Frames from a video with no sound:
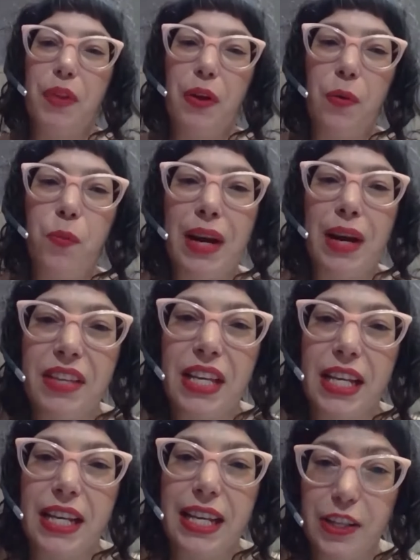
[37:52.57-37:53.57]
one of
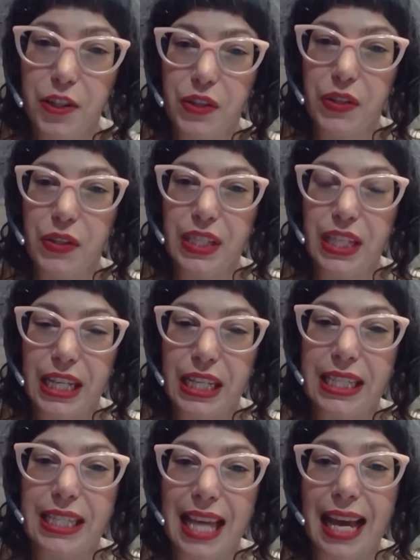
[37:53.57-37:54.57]
the issues
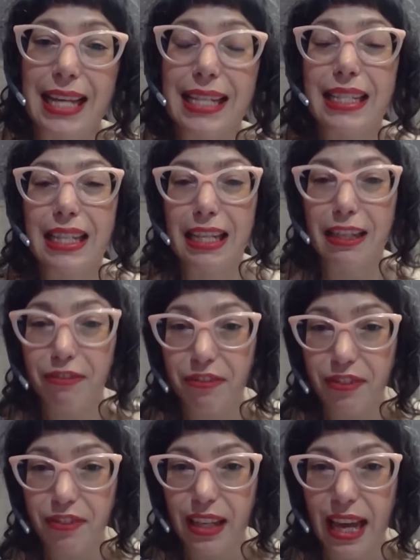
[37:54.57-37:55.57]
is that
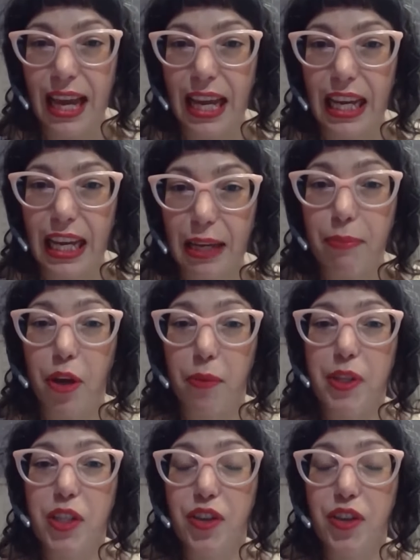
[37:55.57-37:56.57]
if a
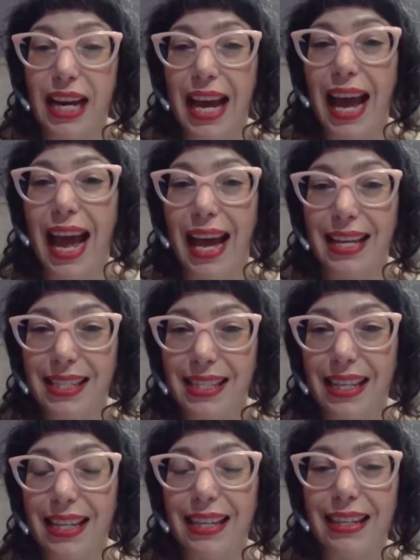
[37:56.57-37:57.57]
perpetrator
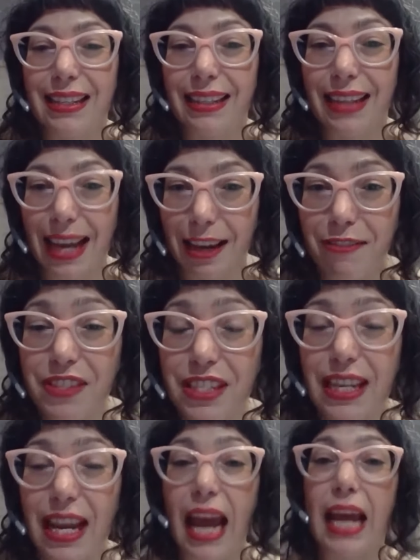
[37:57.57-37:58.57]
has
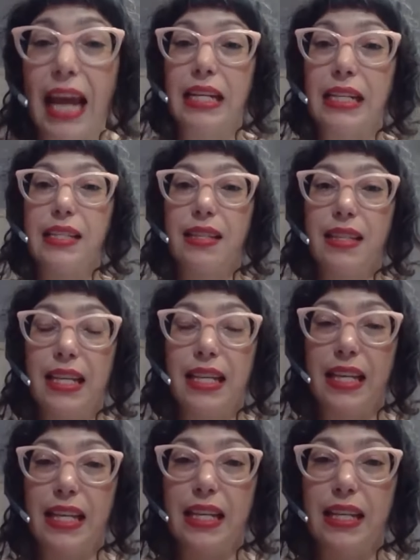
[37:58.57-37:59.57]
left and
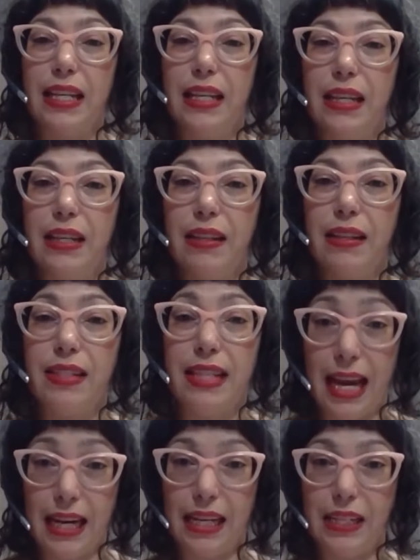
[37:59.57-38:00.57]
the
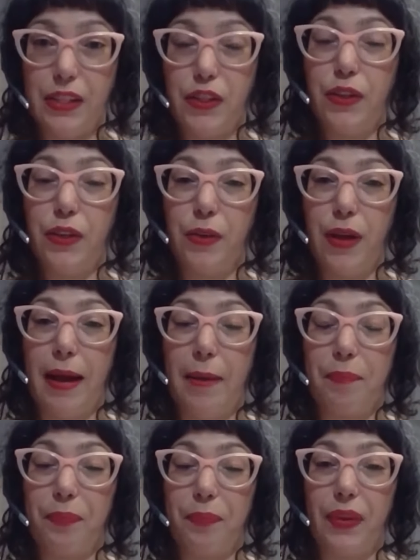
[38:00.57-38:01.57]
tenant
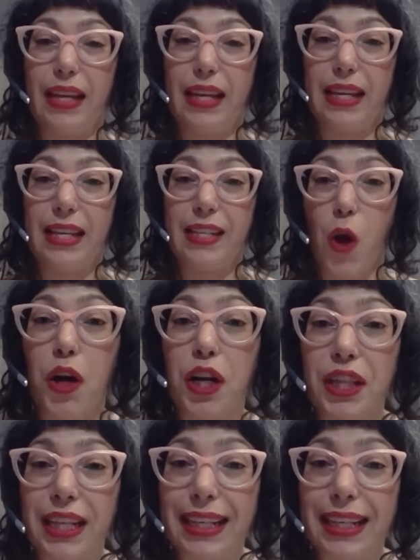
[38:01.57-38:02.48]
is on the